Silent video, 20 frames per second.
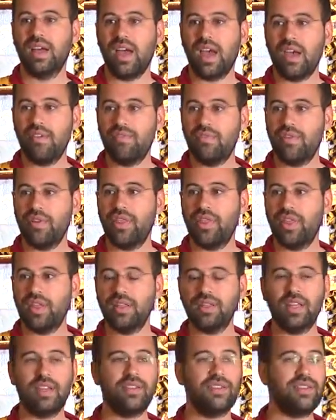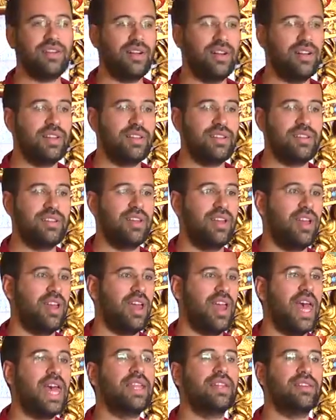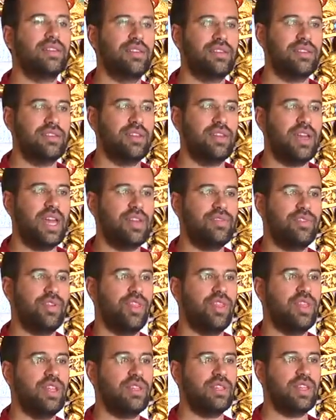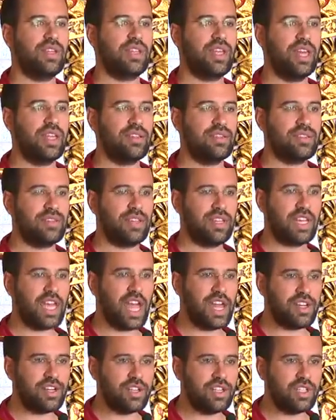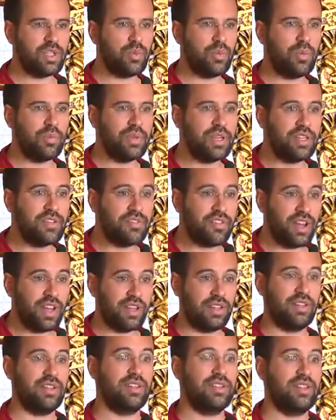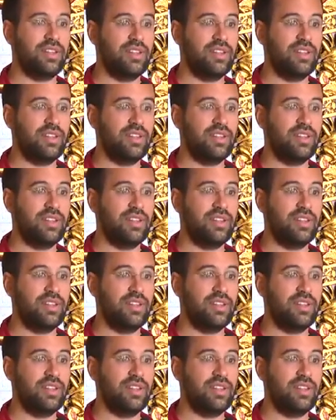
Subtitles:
everything that starts ends. Everything that gets gathered will be divided.